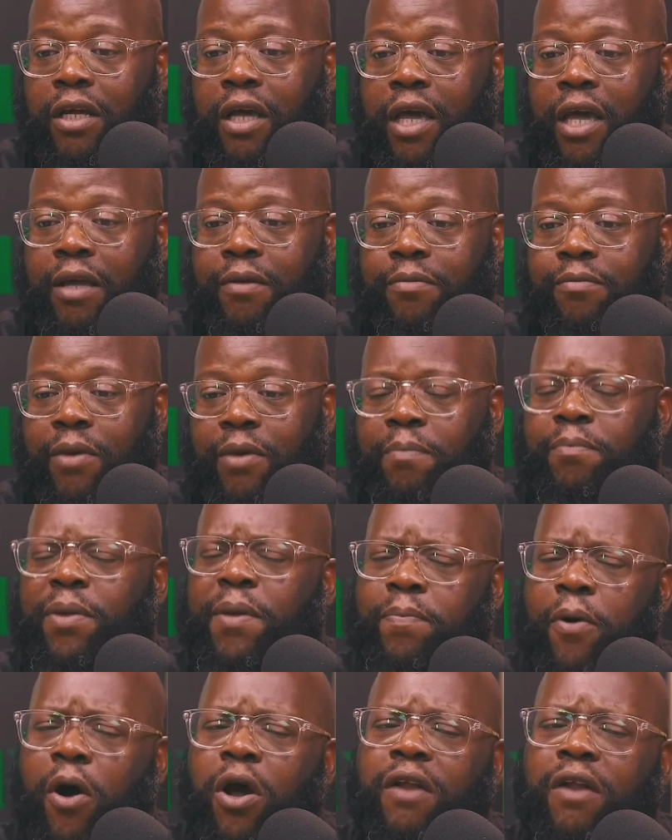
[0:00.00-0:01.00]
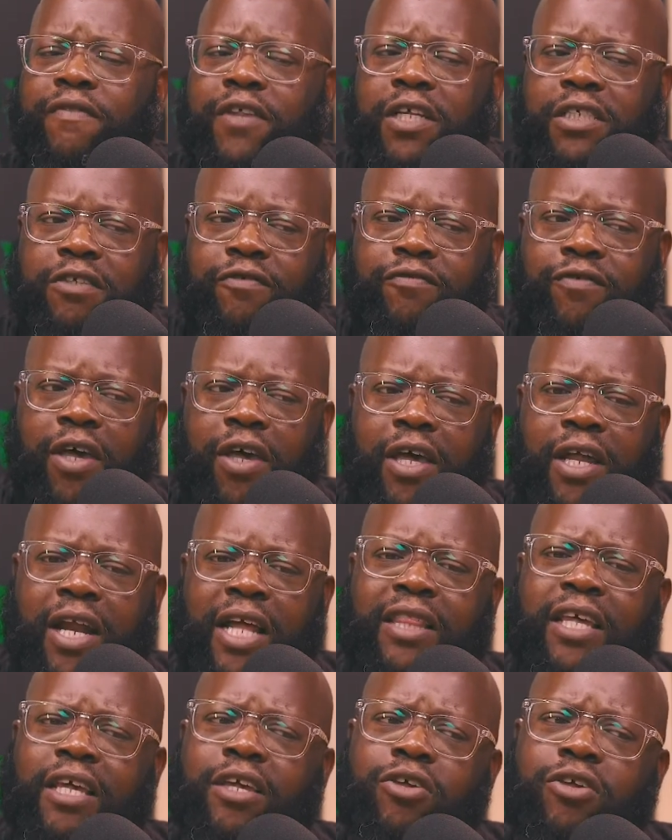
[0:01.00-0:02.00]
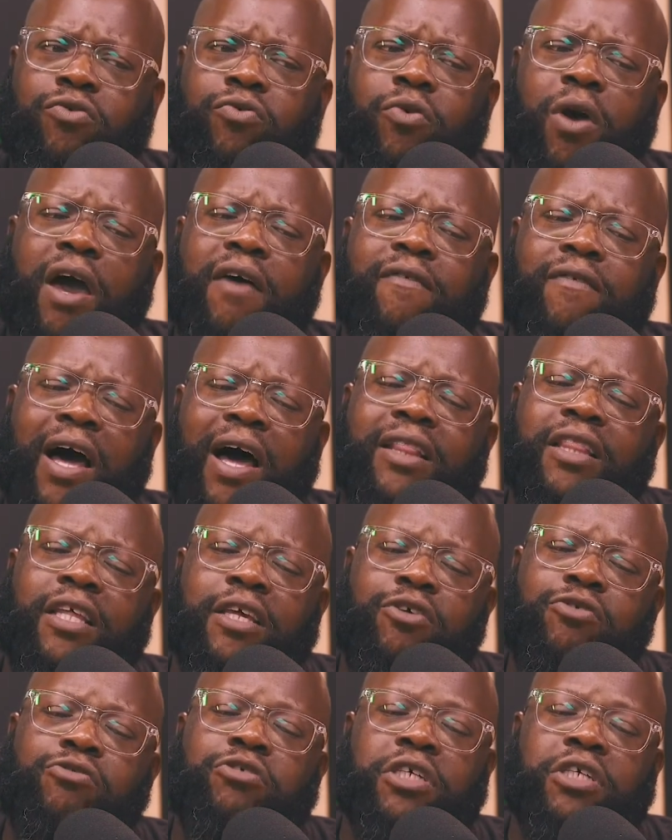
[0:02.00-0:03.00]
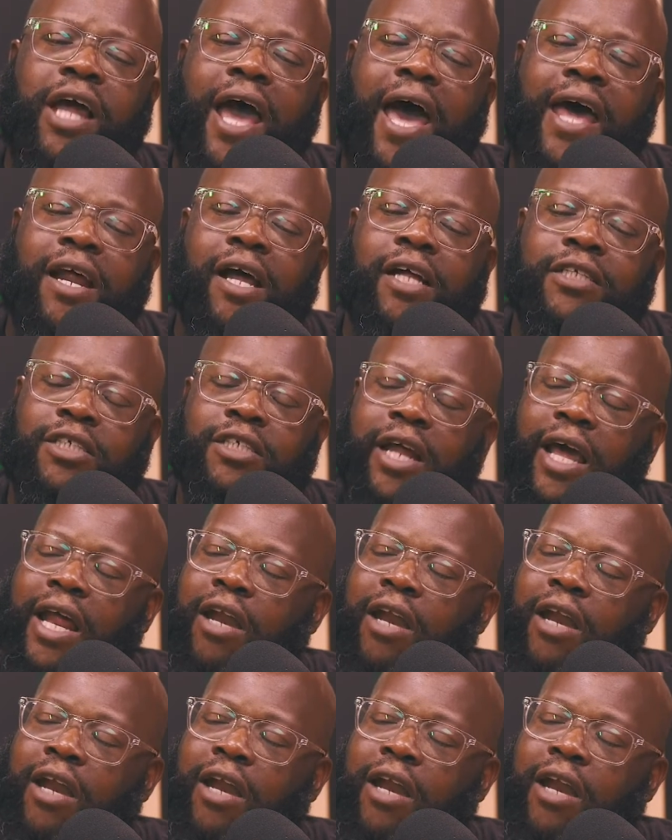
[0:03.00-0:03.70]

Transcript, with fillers: And, and be part of this event. And I think you have, I think you should add on to that.